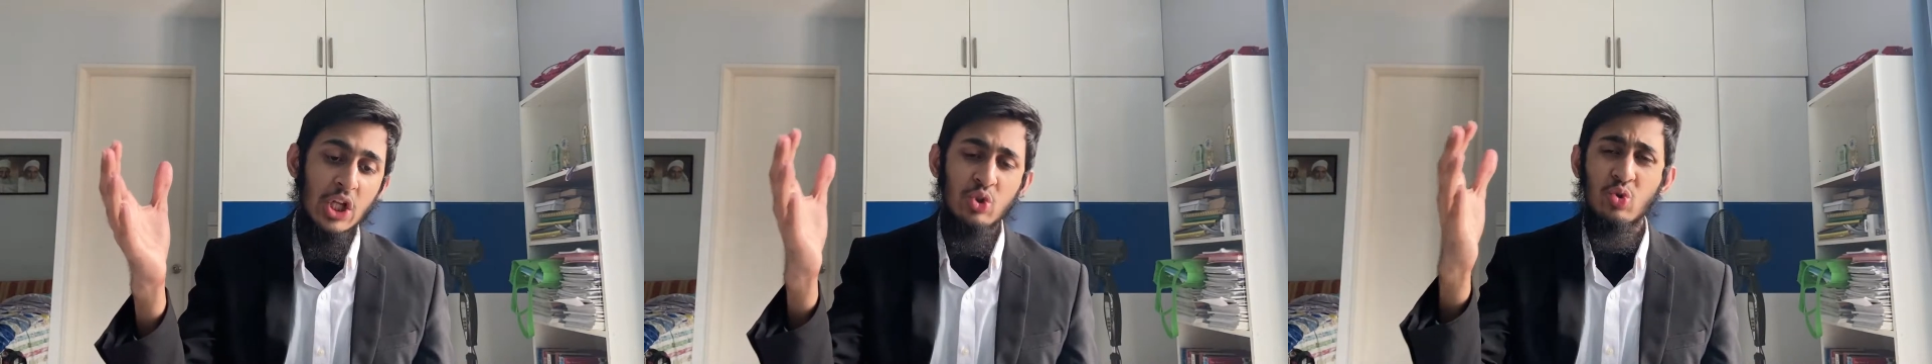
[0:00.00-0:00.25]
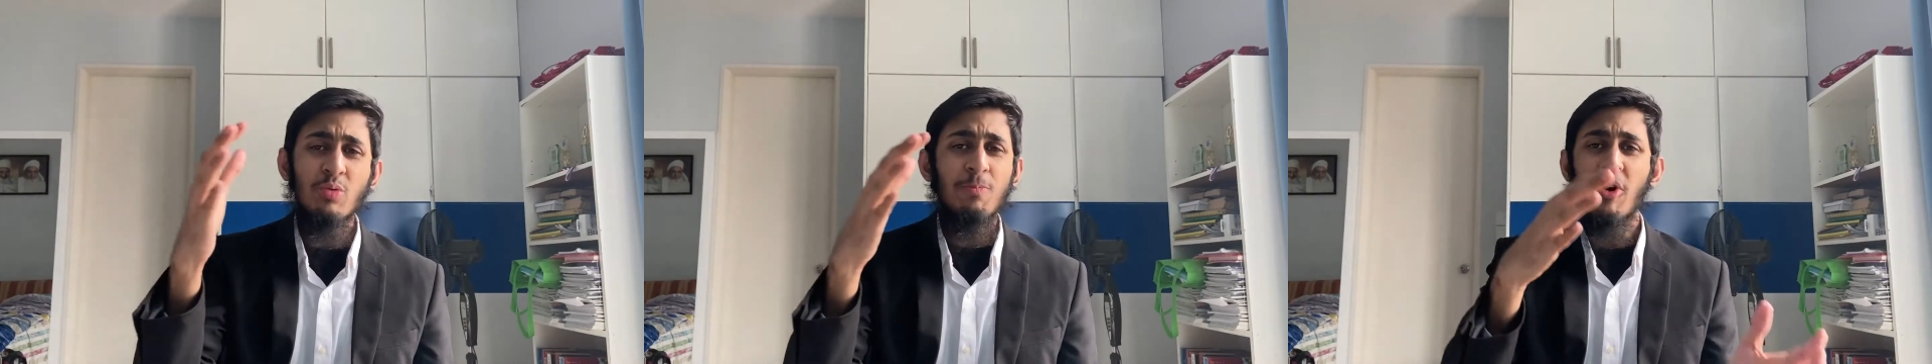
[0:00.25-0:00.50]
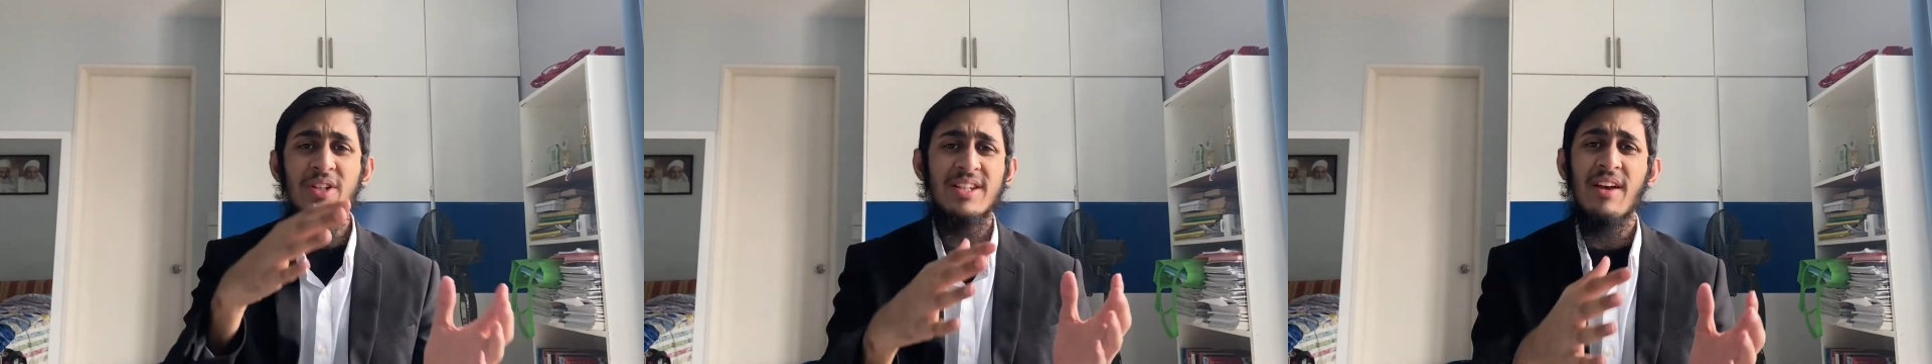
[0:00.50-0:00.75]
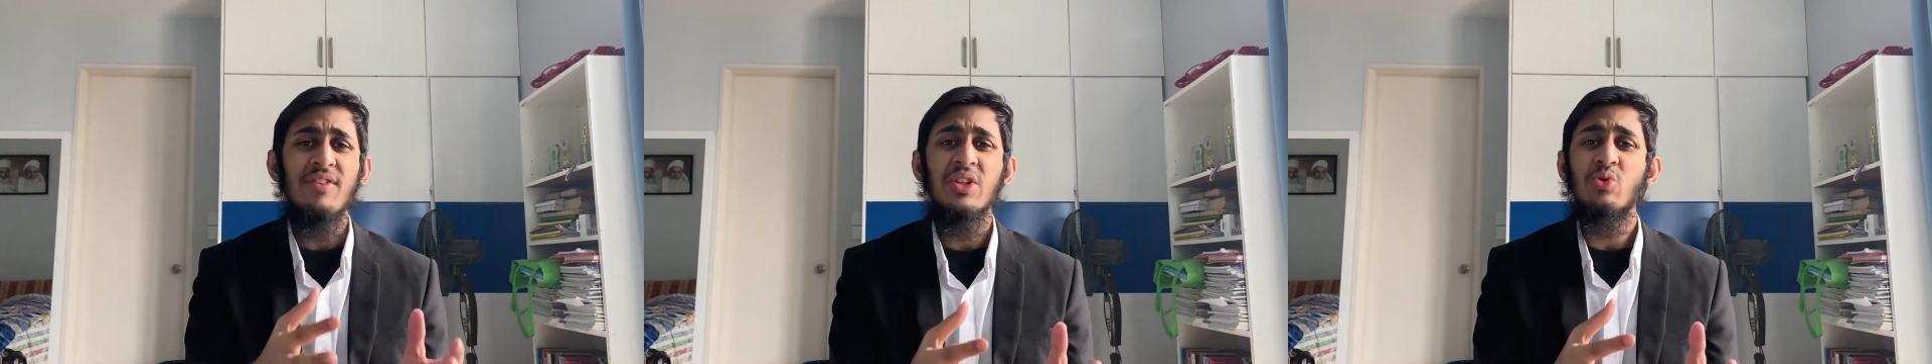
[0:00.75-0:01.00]

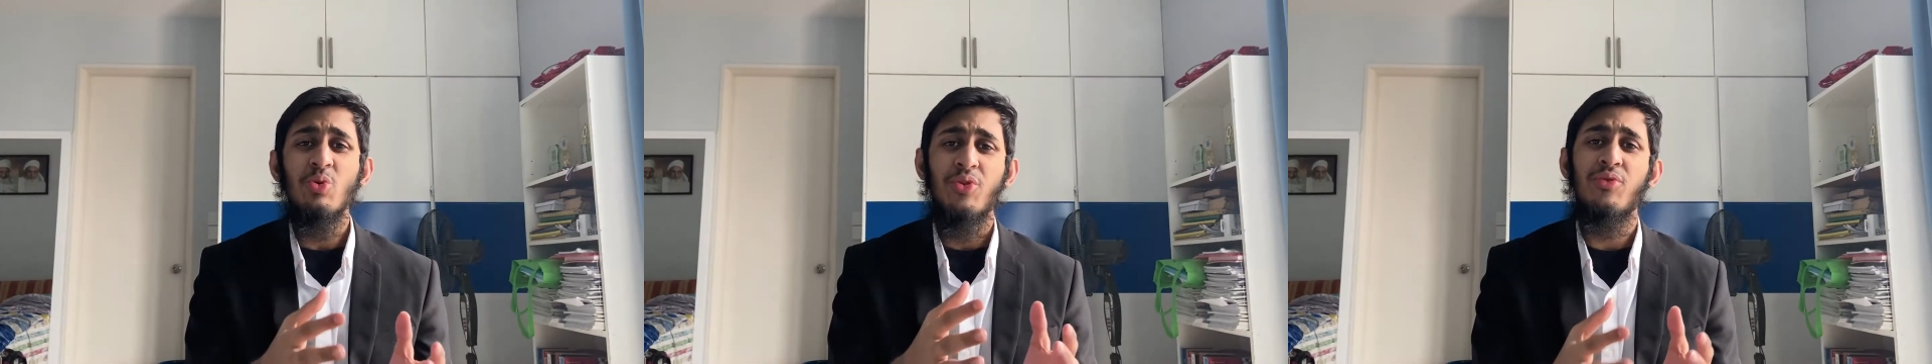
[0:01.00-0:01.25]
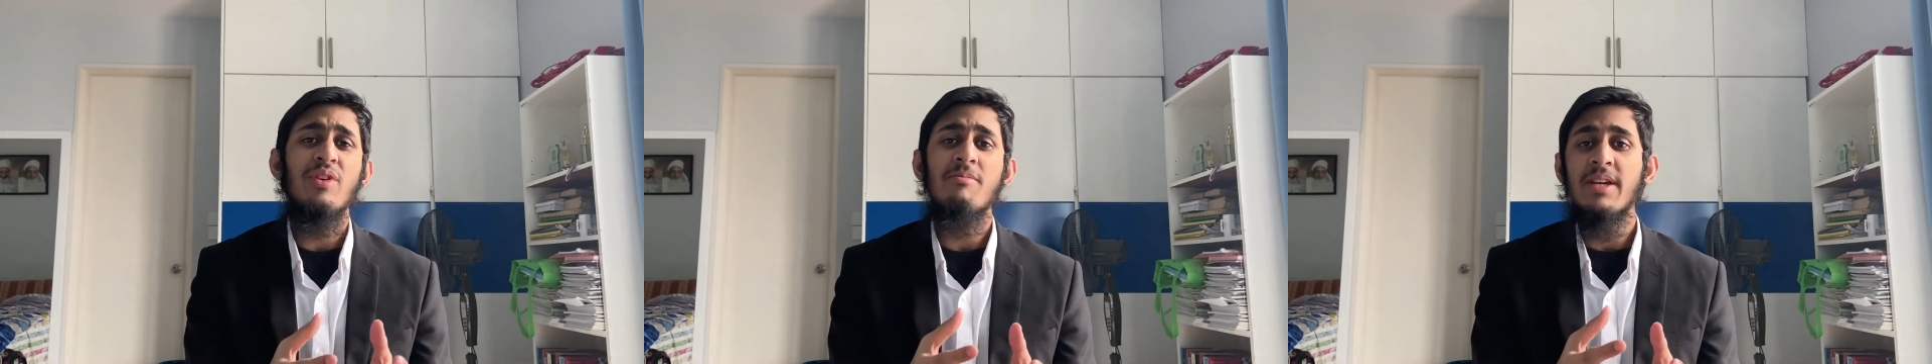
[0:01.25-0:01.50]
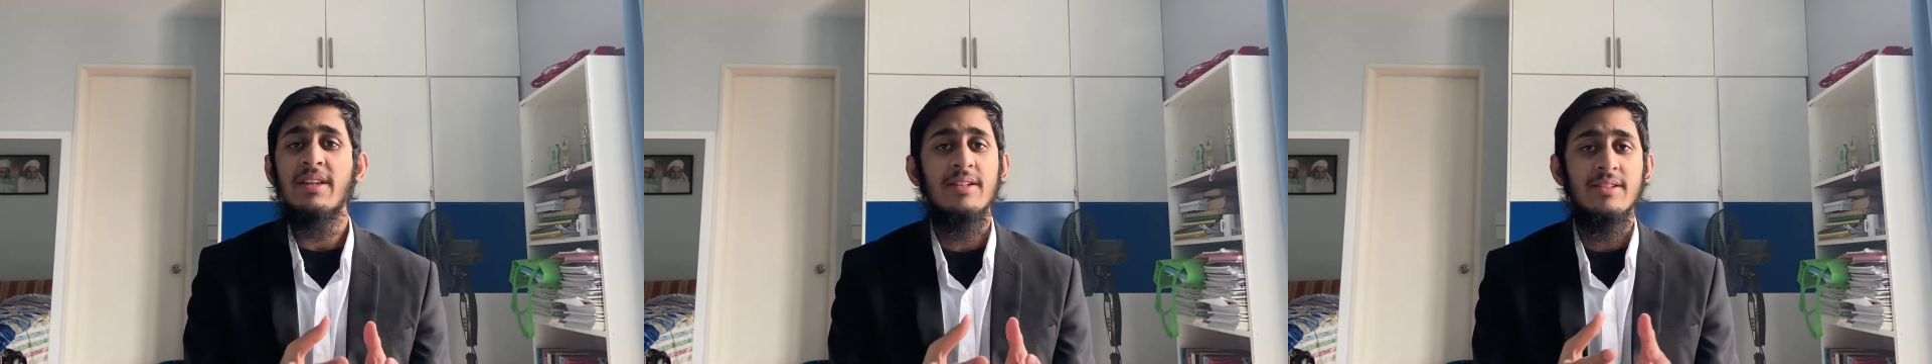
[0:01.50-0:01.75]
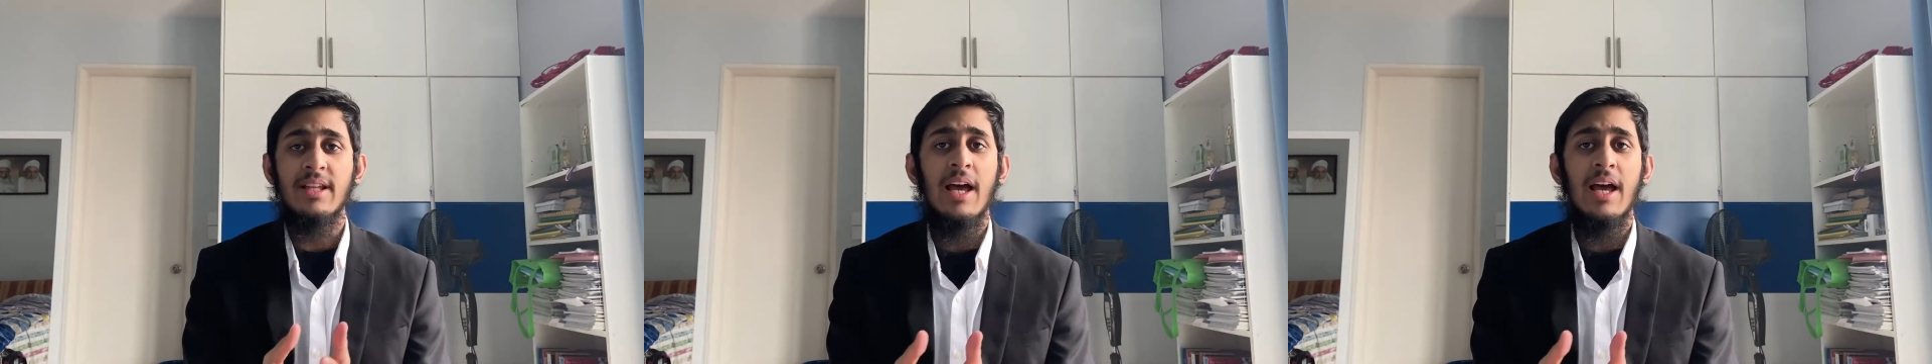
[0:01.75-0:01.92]
2.7 to 3 meters